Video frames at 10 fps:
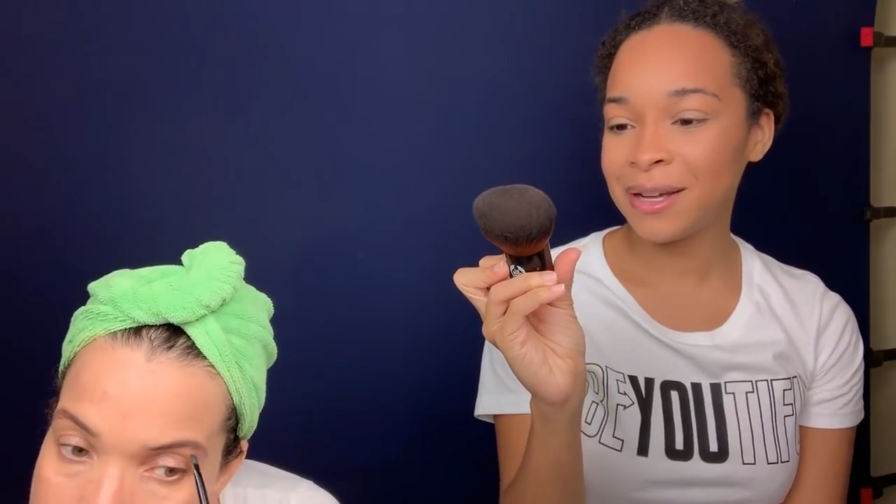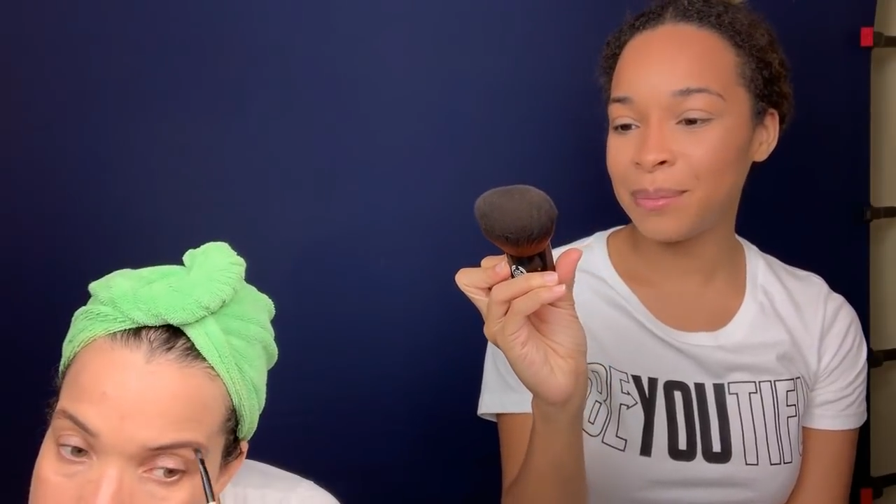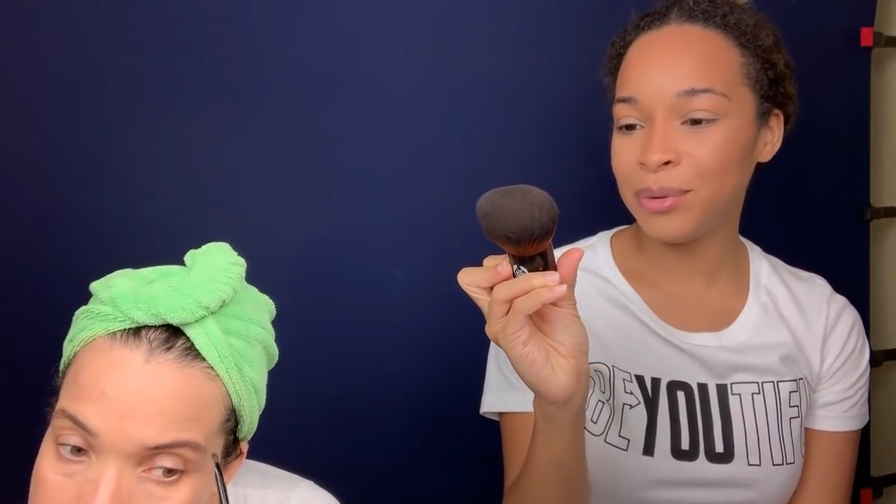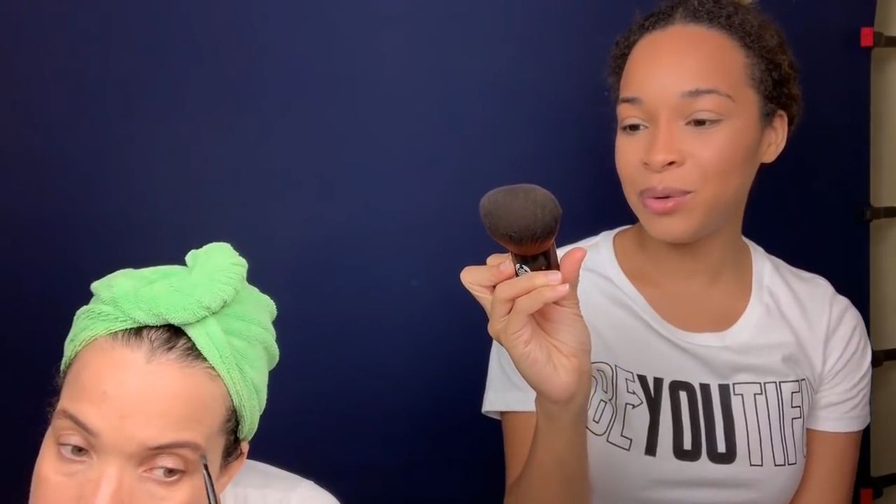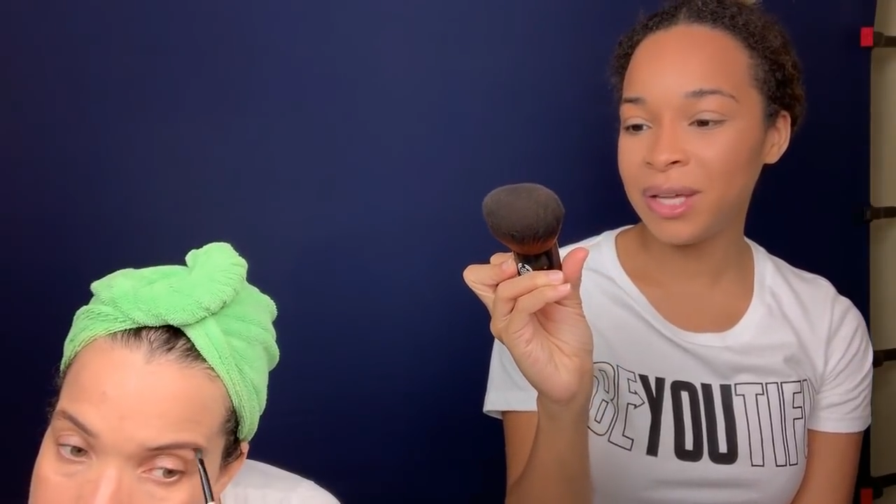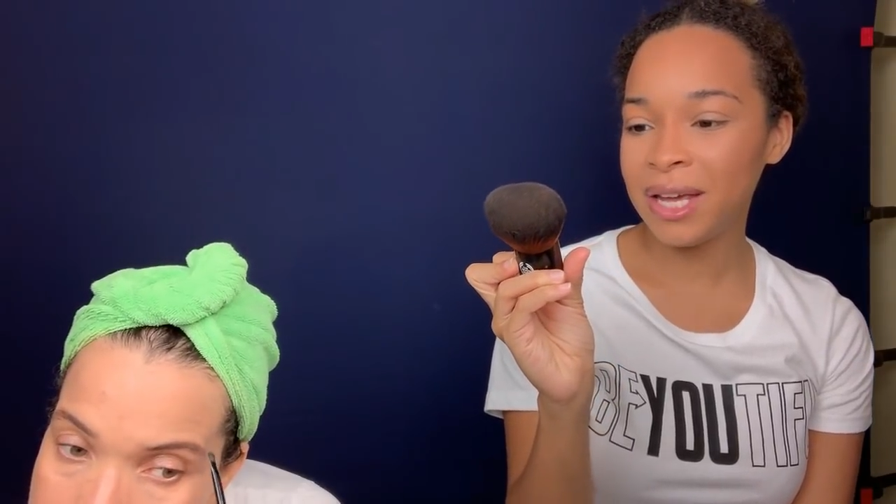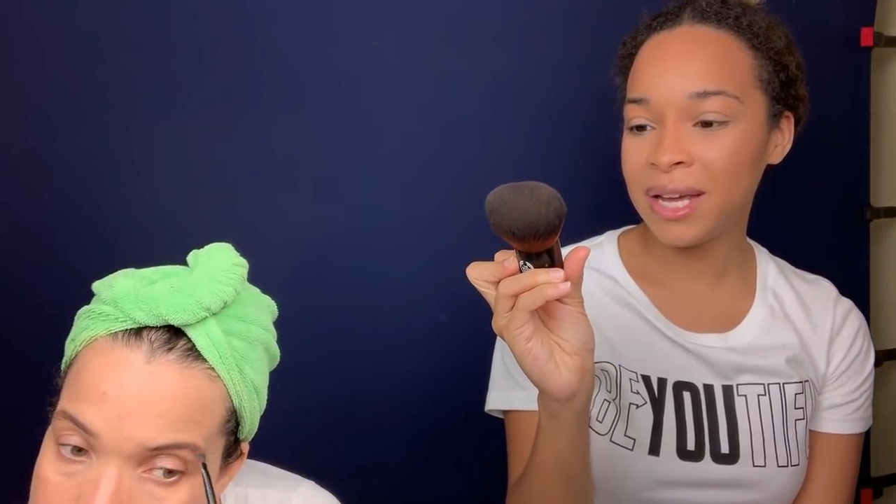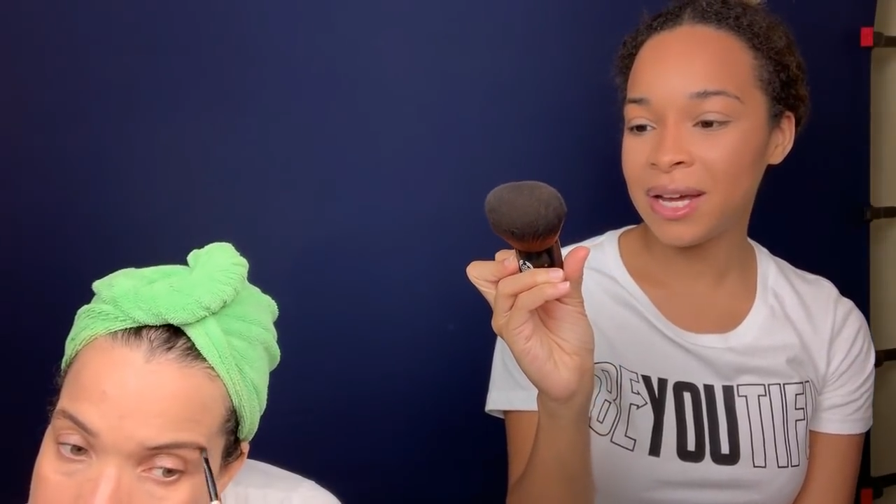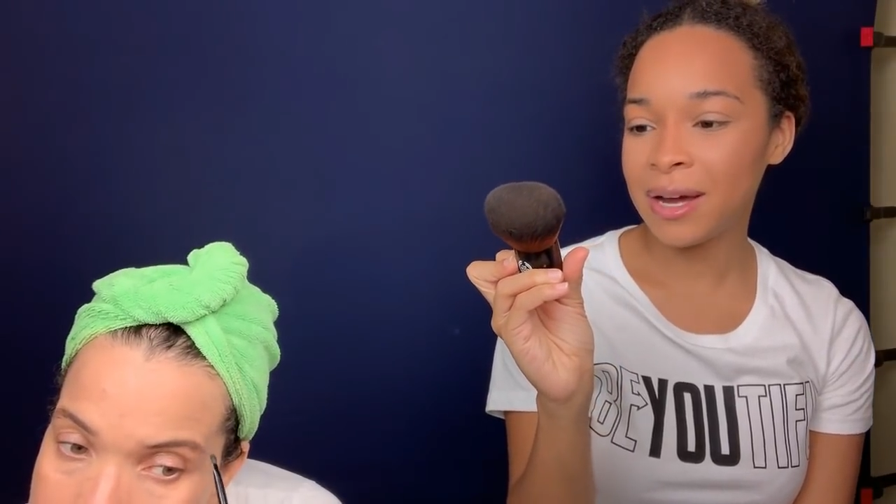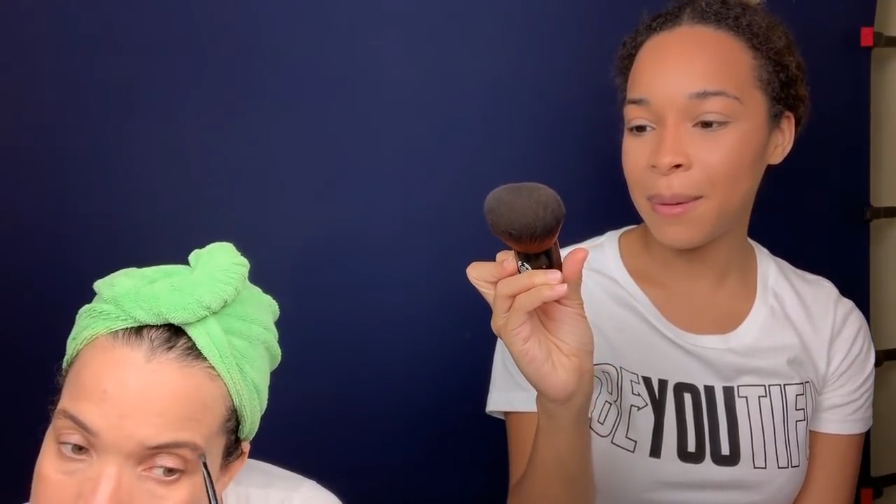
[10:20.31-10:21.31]

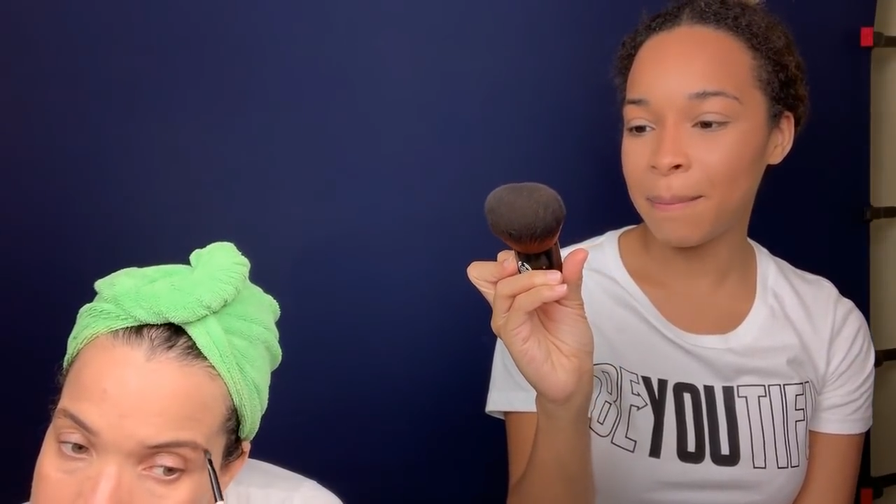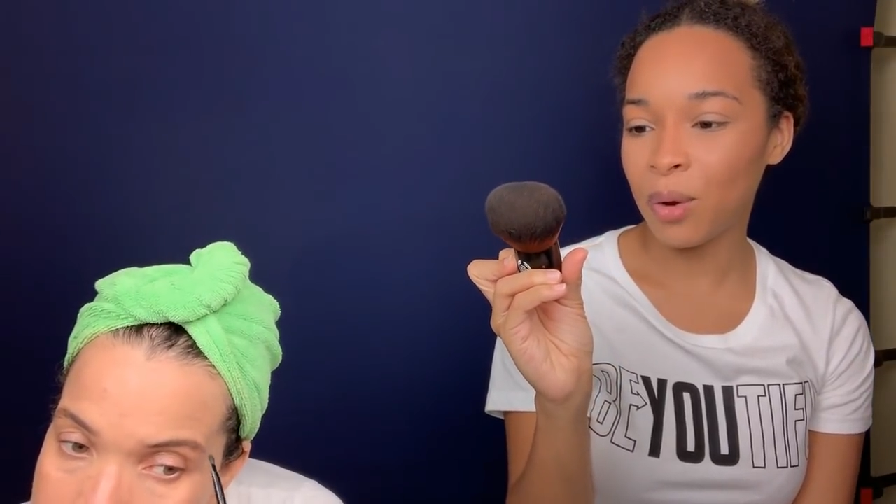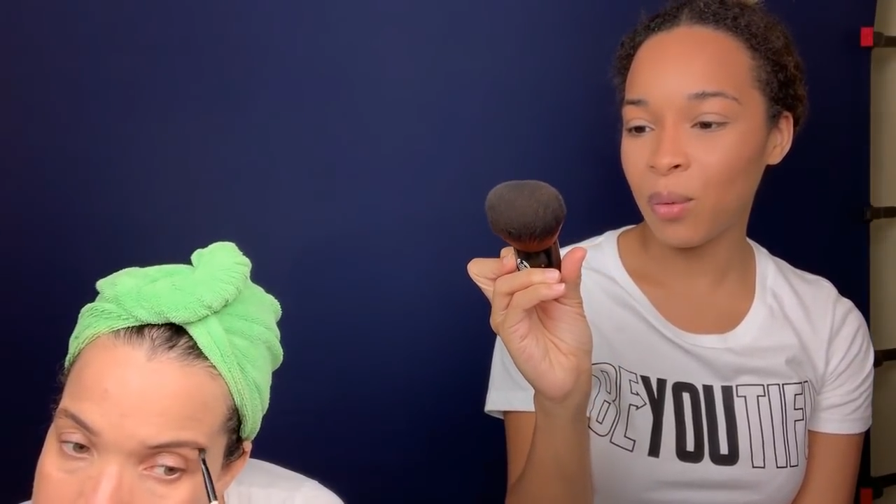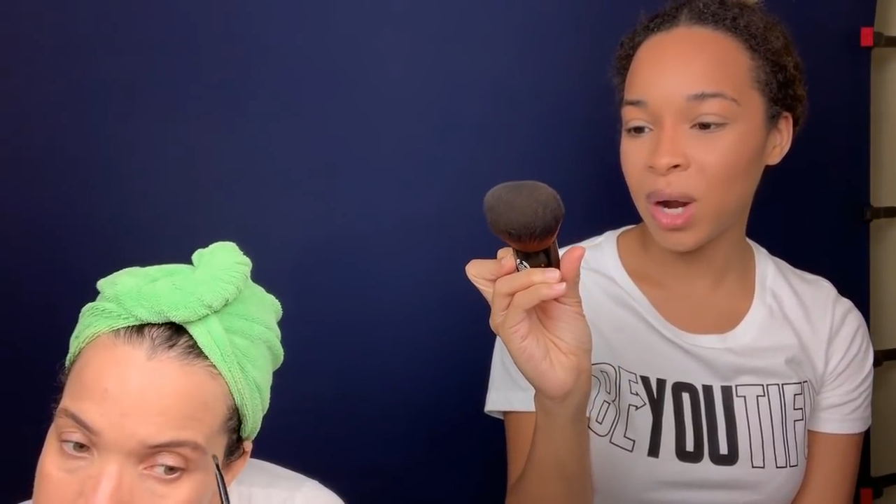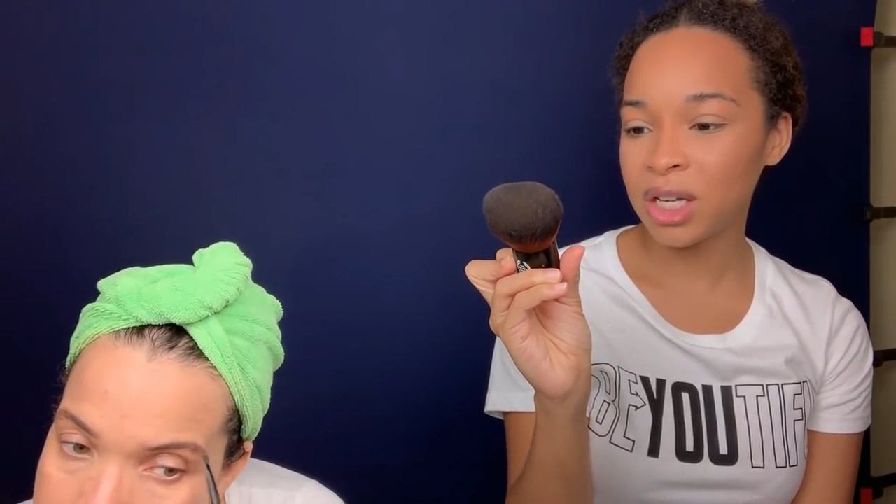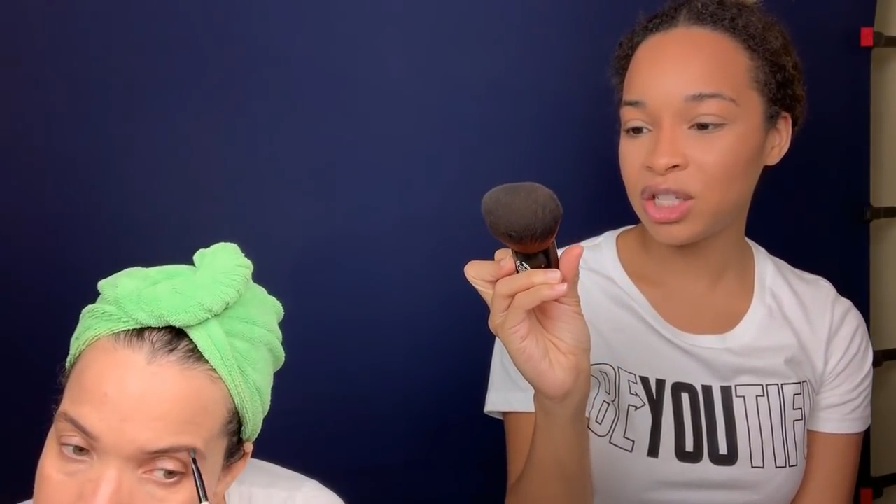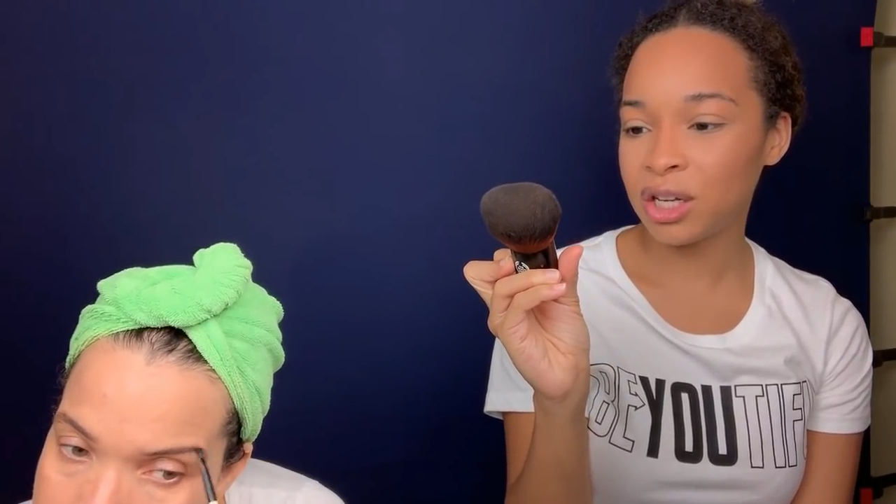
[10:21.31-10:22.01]
kabuki brush,